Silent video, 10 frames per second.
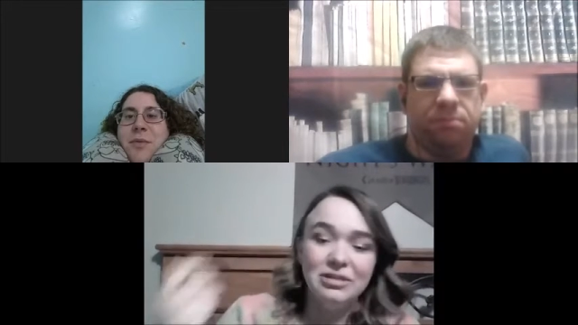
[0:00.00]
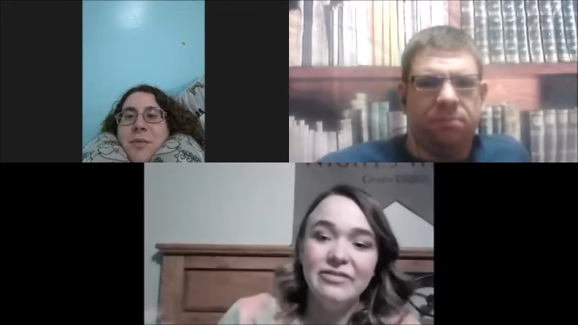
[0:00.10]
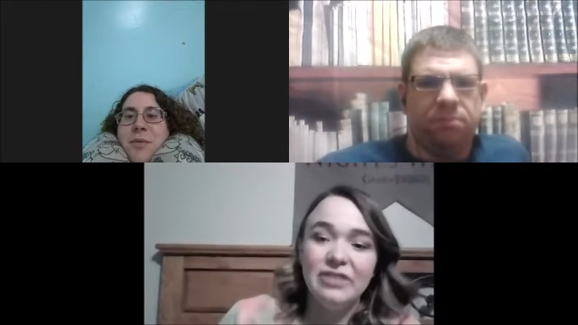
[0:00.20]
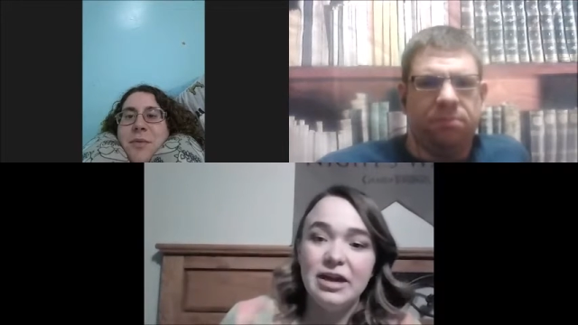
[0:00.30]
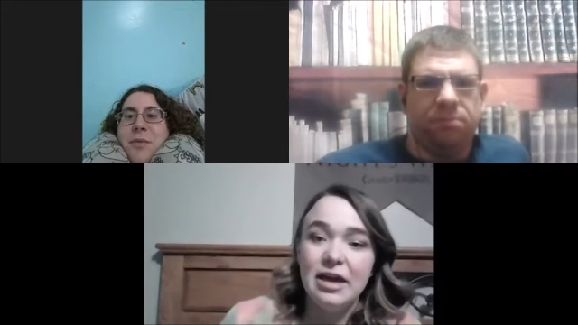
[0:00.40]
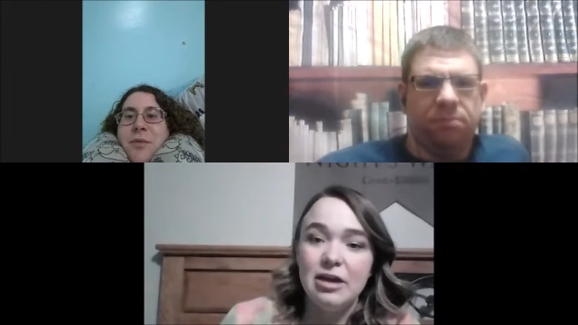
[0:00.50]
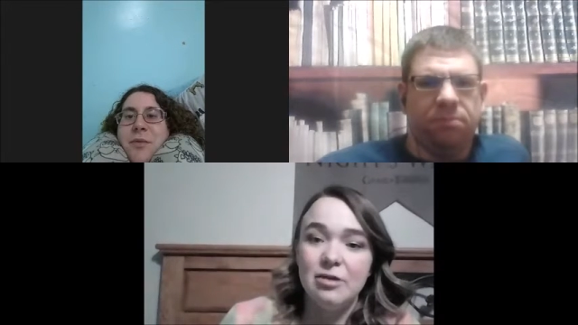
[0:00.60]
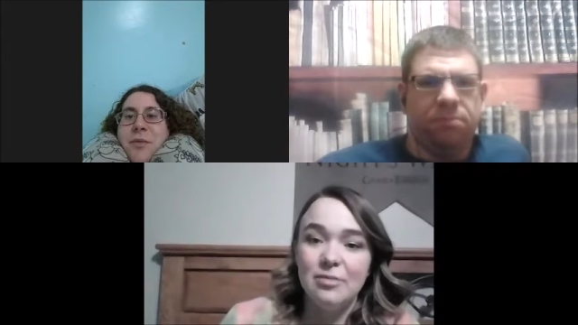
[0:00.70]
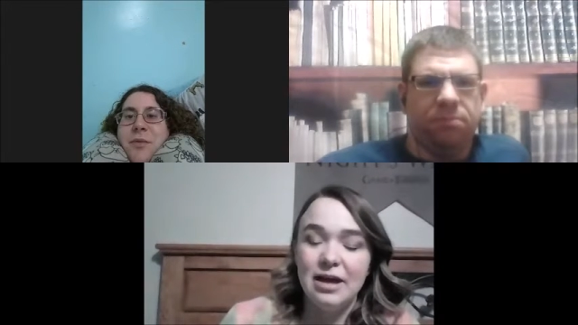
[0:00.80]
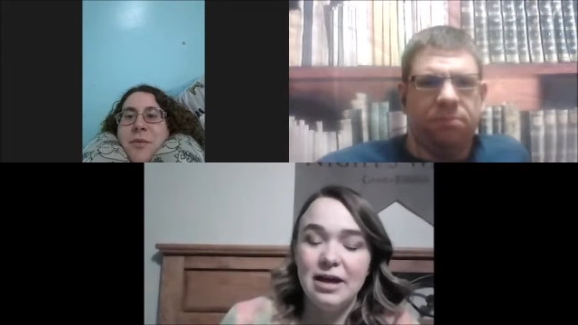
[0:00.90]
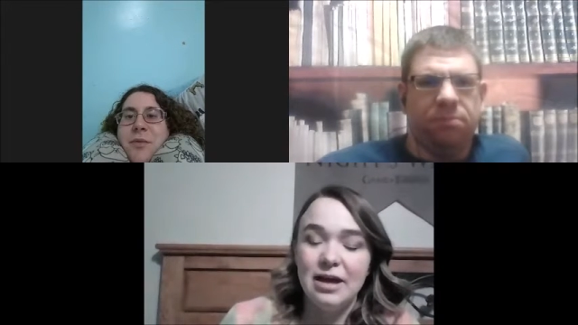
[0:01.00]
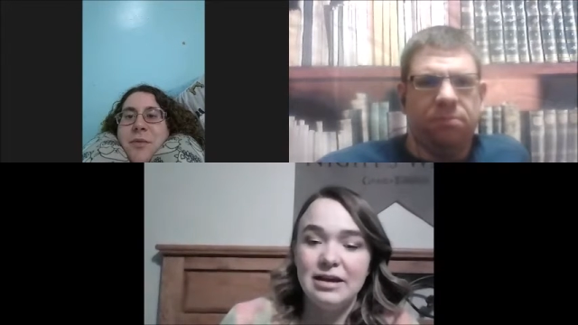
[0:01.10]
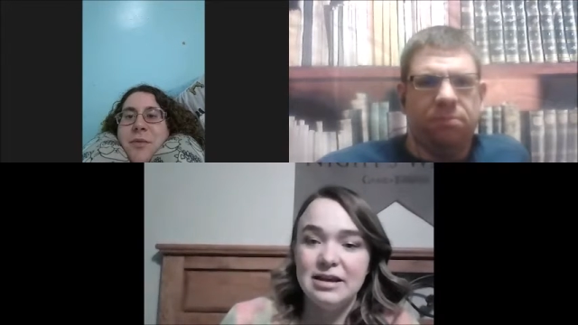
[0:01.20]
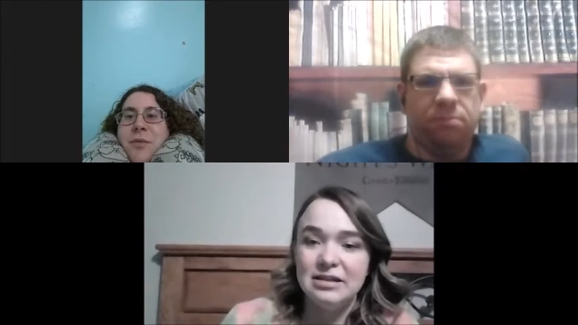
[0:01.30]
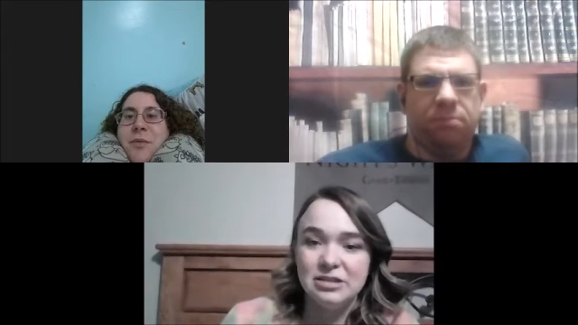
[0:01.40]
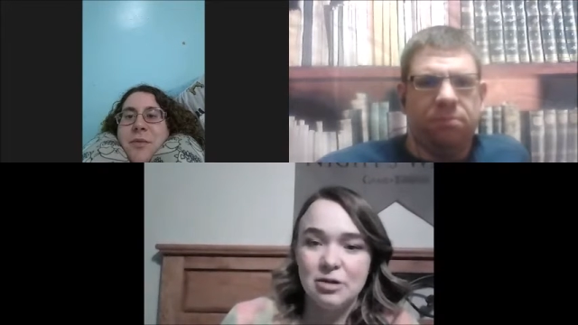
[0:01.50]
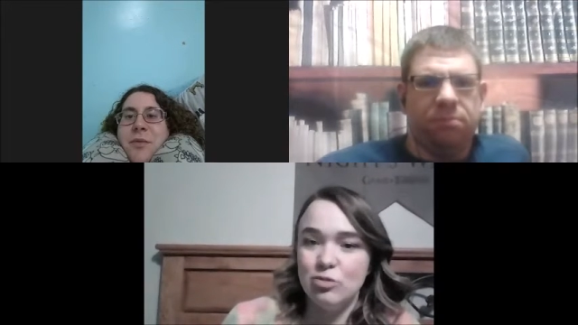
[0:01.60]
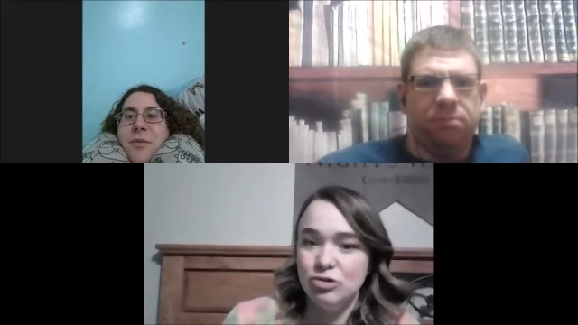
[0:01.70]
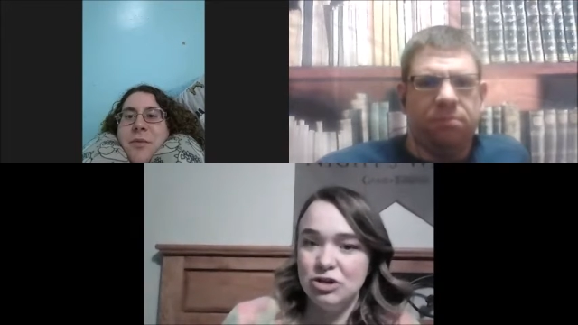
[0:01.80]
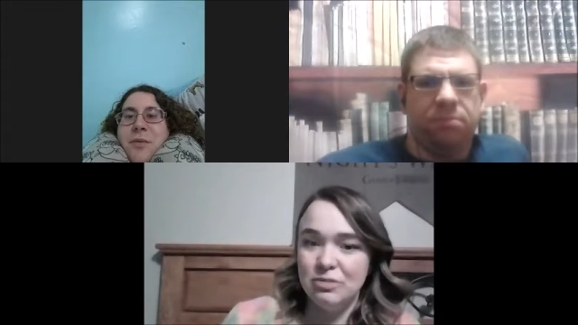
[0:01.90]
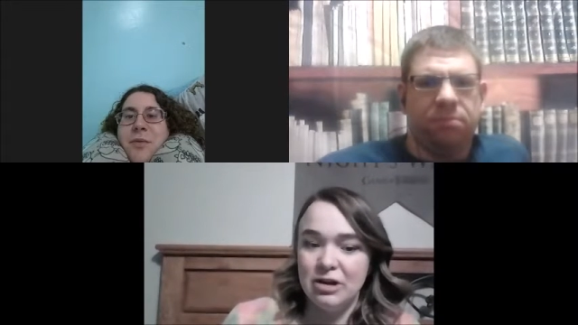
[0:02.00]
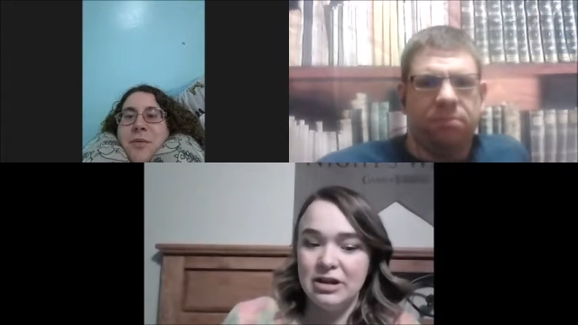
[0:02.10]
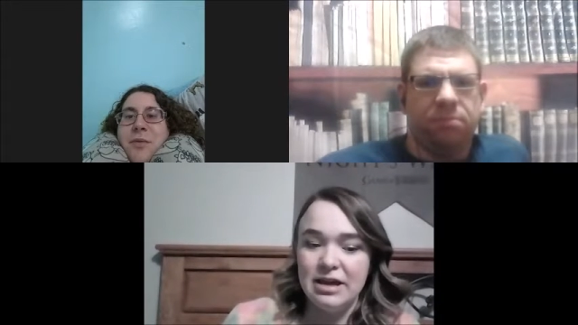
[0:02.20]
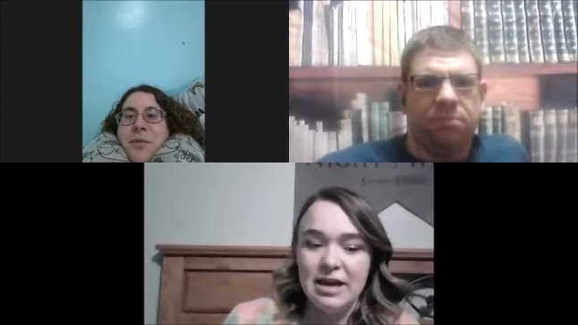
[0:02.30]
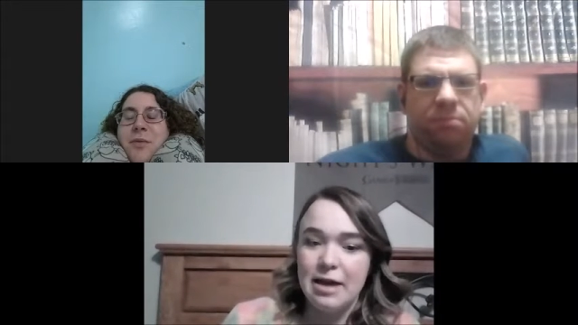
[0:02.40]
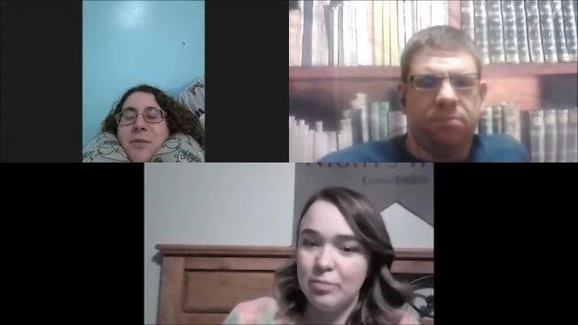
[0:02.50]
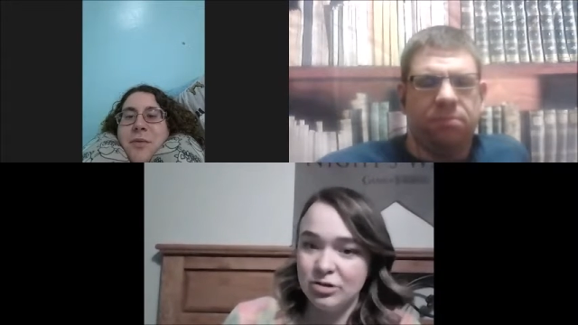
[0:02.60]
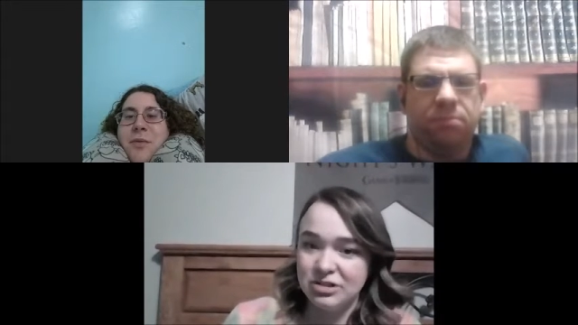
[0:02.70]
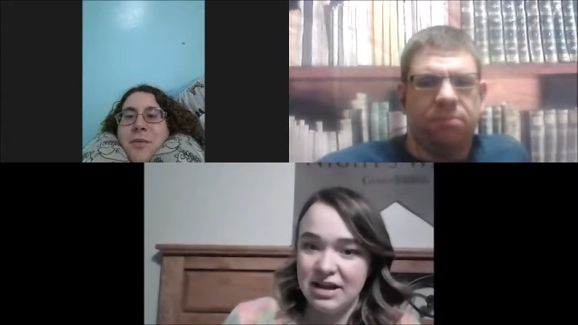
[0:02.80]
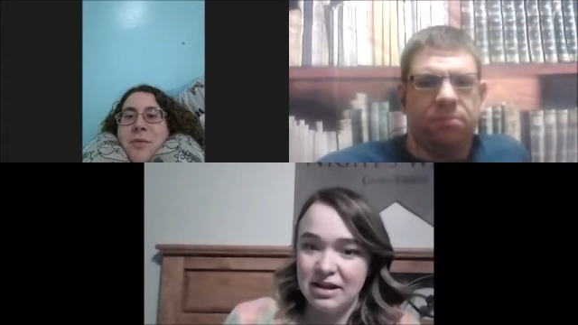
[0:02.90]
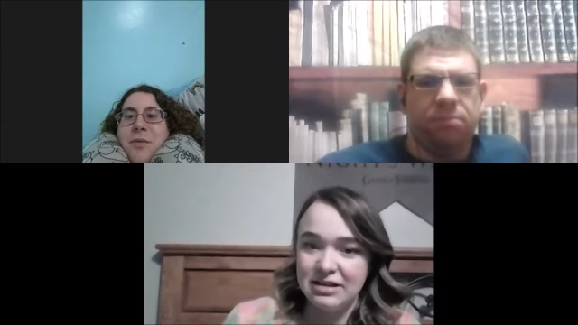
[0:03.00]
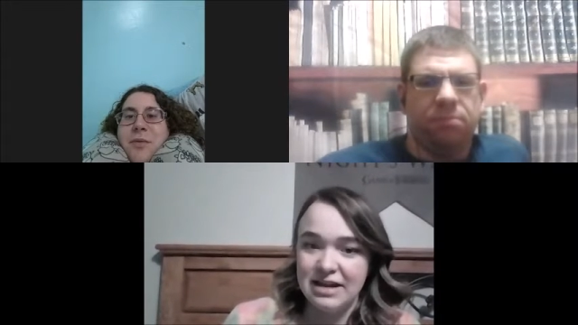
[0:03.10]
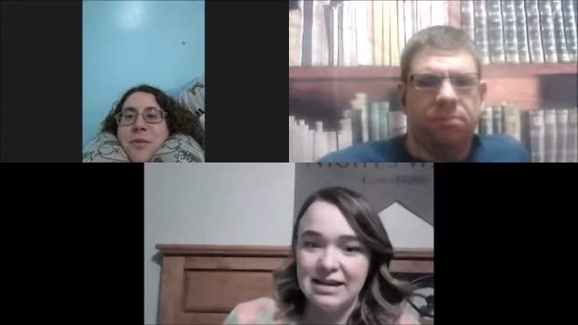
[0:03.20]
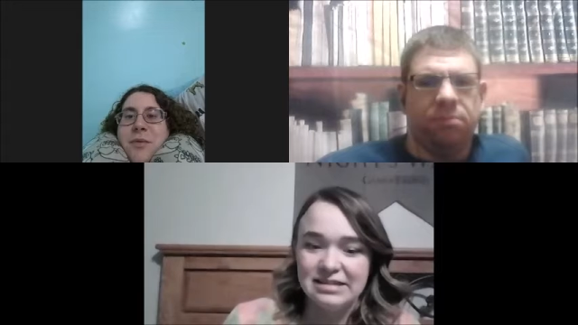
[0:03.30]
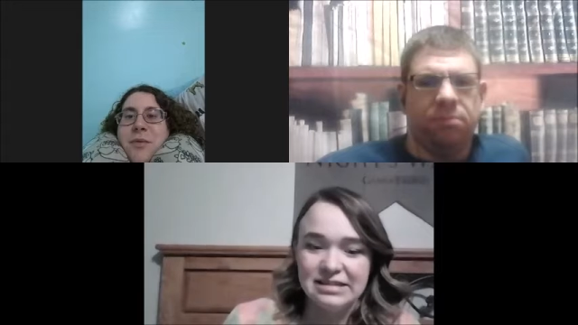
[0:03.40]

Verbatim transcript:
Speaker 1: leaving him and his capuchin monkey ampersand as